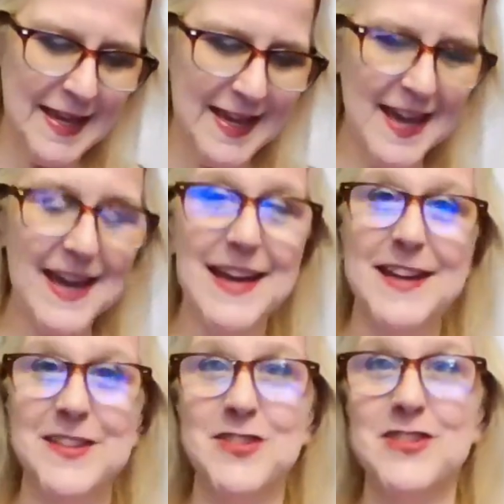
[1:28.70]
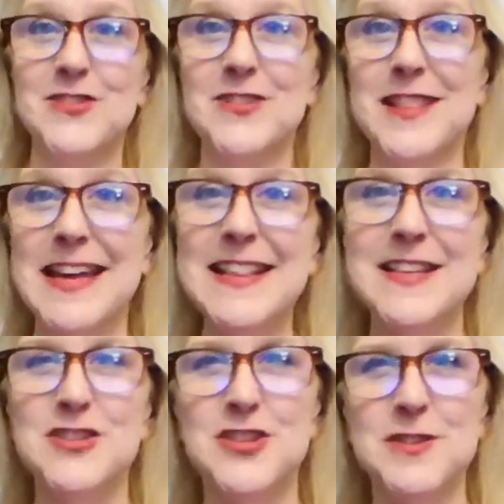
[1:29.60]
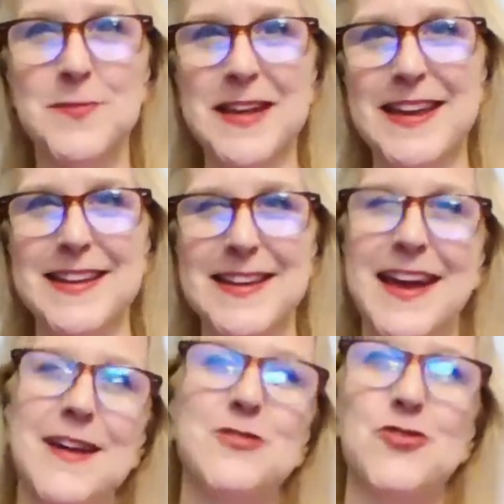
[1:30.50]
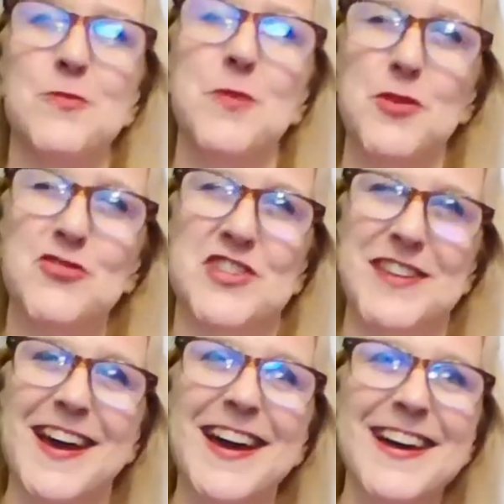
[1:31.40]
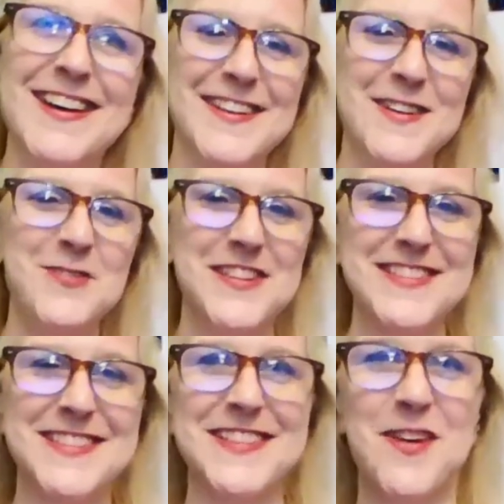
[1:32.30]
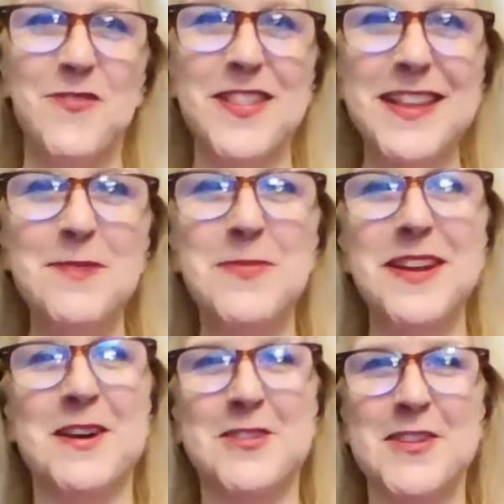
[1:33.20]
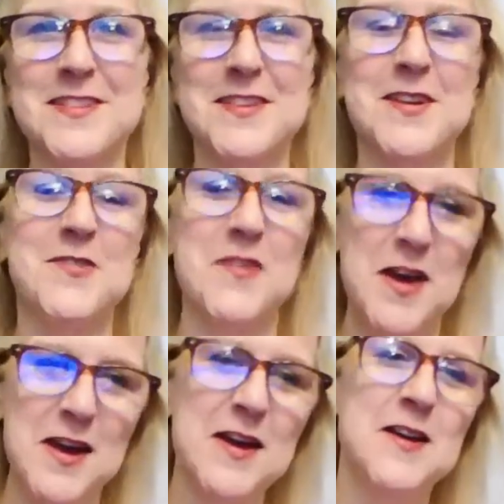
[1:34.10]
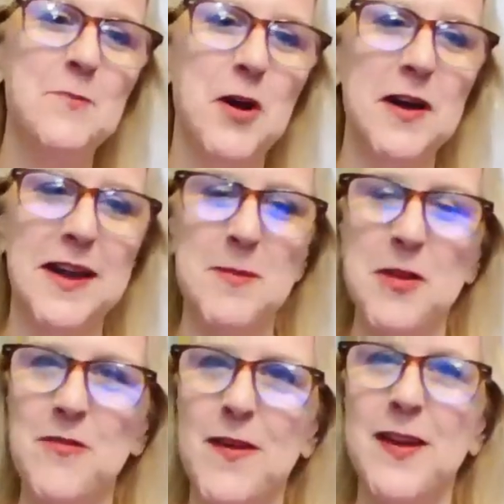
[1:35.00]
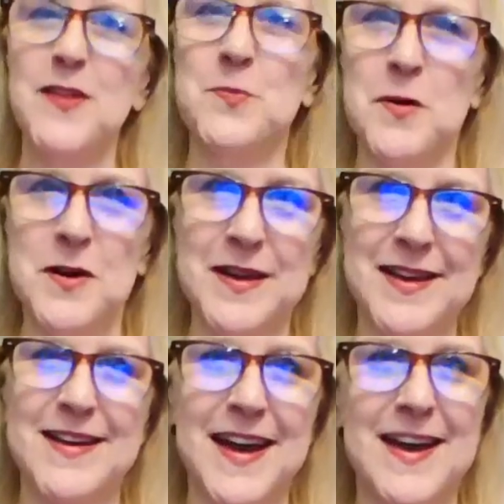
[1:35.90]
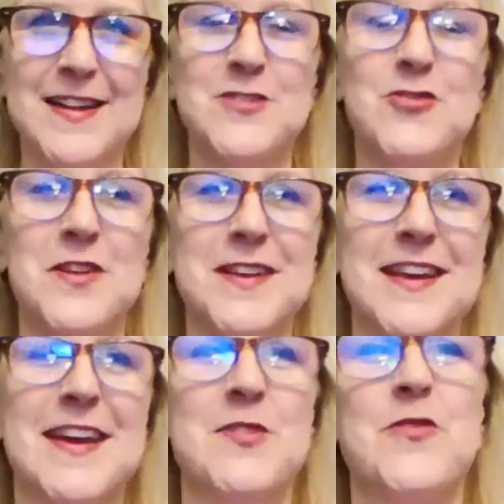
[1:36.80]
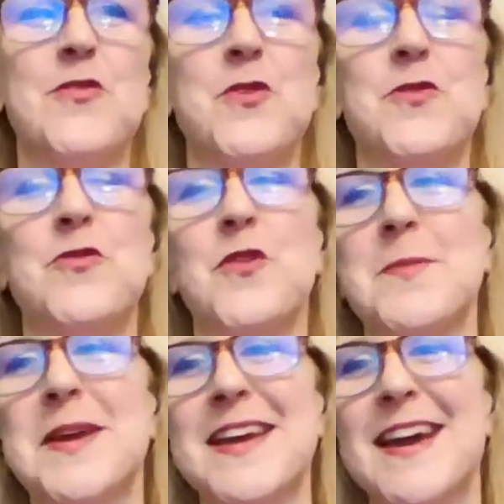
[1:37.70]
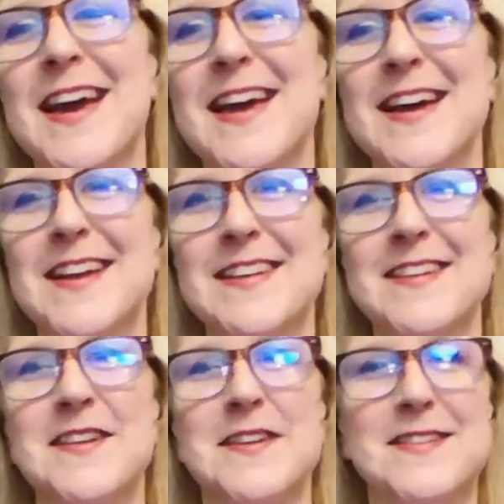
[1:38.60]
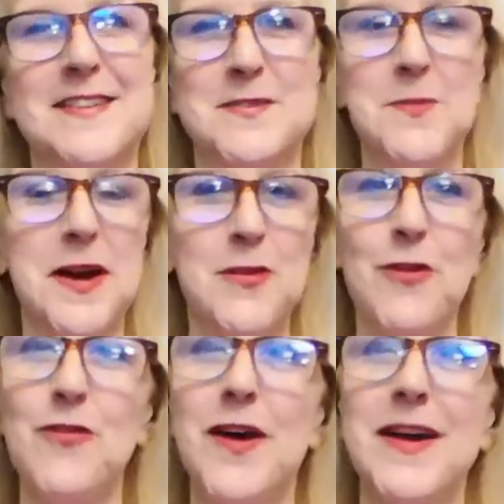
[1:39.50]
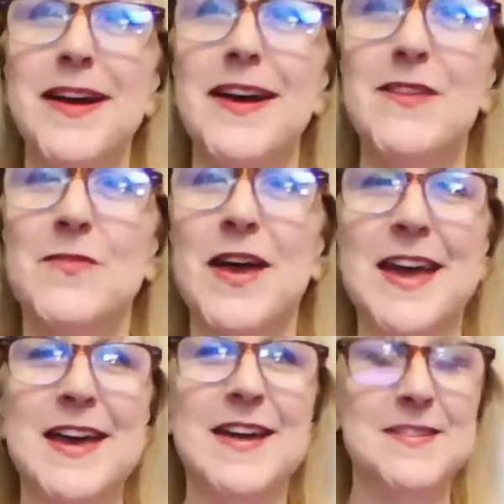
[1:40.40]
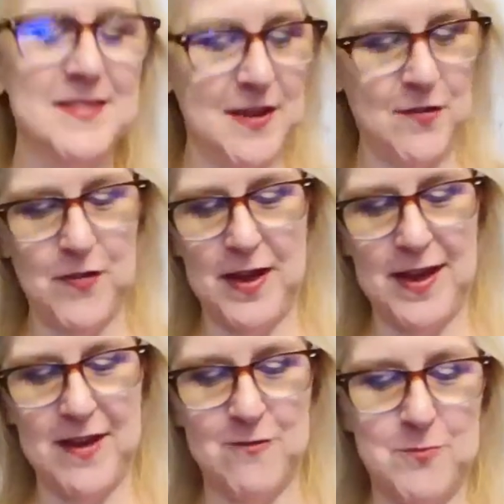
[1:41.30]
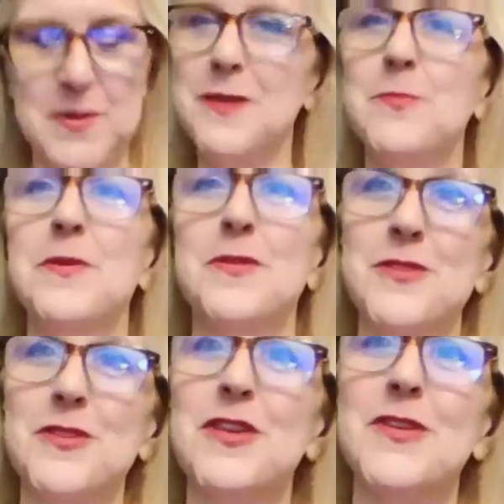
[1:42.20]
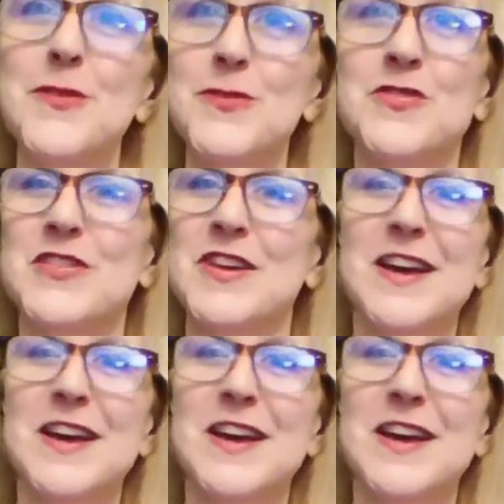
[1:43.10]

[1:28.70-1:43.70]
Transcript: And lately she's been getting extra moochy with stuff, a little bit aggressive, pawing at my face, pawing at trying to get the food from me. And it doesn't matter if I have eggs, if I have peanut butter and toast,